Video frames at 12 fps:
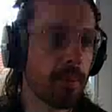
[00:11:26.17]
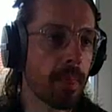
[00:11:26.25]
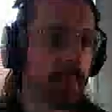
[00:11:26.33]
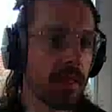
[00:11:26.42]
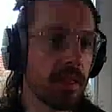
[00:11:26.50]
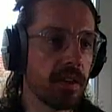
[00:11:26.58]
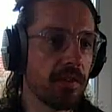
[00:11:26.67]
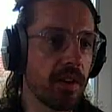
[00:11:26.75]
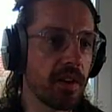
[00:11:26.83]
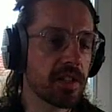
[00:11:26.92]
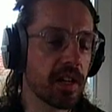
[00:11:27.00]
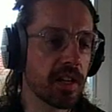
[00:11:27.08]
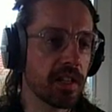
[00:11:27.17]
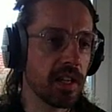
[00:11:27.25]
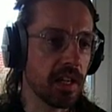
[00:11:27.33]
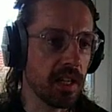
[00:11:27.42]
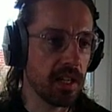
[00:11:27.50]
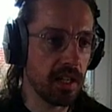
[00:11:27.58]
the device
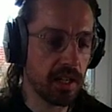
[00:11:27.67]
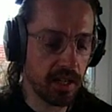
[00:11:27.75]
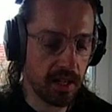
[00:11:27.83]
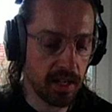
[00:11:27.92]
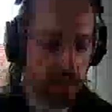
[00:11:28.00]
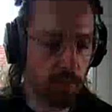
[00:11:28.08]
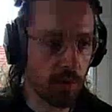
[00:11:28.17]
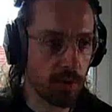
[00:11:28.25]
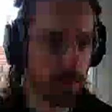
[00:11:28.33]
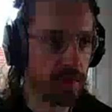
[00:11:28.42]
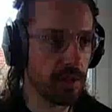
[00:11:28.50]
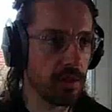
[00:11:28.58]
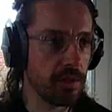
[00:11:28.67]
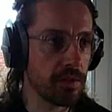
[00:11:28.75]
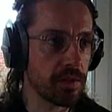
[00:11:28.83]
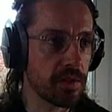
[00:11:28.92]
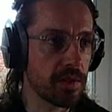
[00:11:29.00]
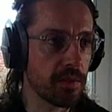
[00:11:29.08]
ID is what's
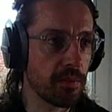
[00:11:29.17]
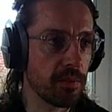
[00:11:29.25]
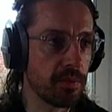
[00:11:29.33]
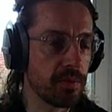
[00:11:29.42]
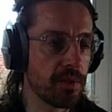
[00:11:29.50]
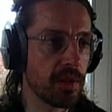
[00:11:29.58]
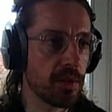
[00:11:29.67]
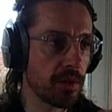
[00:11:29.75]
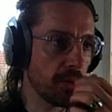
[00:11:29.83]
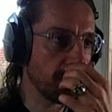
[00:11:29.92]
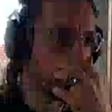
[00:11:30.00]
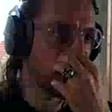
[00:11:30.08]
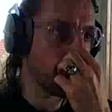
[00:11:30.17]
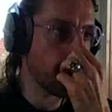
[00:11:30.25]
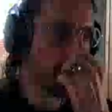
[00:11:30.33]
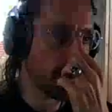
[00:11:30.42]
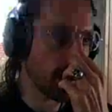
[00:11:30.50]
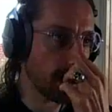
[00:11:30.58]
used to
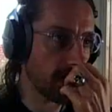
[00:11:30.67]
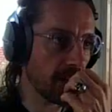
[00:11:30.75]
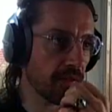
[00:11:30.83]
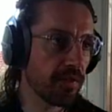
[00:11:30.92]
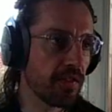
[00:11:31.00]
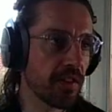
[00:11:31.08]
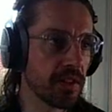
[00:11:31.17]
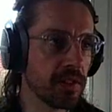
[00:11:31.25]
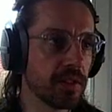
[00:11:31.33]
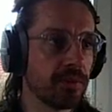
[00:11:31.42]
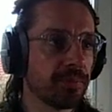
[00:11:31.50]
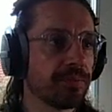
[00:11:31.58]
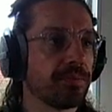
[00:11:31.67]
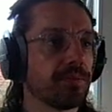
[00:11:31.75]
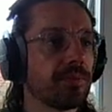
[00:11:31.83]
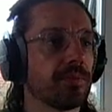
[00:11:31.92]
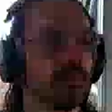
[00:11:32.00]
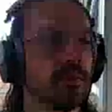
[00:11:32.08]
fill,
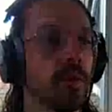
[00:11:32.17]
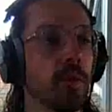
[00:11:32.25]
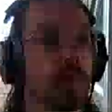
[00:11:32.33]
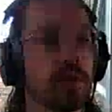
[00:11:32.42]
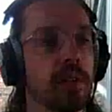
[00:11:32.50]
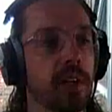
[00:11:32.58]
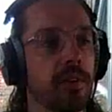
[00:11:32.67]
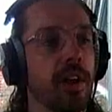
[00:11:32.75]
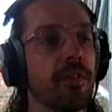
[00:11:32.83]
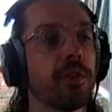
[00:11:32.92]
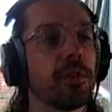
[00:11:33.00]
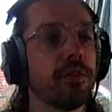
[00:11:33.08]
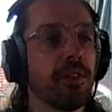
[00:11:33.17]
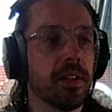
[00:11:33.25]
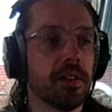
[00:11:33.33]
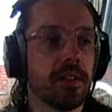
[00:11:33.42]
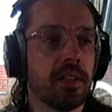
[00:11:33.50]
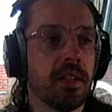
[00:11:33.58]
or kind of like fulfill,
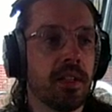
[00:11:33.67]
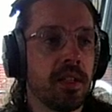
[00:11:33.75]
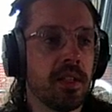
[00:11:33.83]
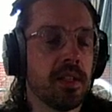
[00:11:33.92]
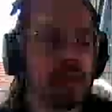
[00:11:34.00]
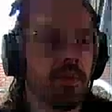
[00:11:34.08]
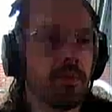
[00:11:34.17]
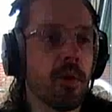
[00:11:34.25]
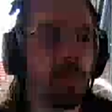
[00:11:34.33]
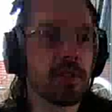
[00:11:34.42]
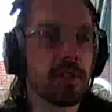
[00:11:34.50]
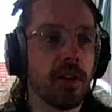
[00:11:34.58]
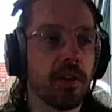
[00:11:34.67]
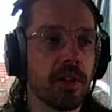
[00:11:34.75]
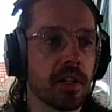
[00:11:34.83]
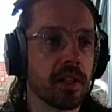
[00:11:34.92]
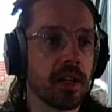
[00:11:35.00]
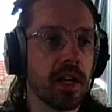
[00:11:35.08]
the promise of
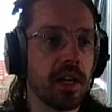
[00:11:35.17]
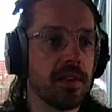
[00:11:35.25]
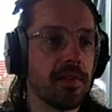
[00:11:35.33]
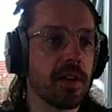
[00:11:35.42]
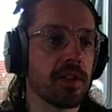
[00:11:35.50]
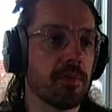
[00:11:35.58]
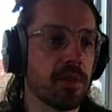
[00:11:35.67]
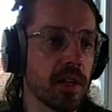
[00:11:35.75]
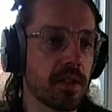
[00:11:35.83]
loading a device object.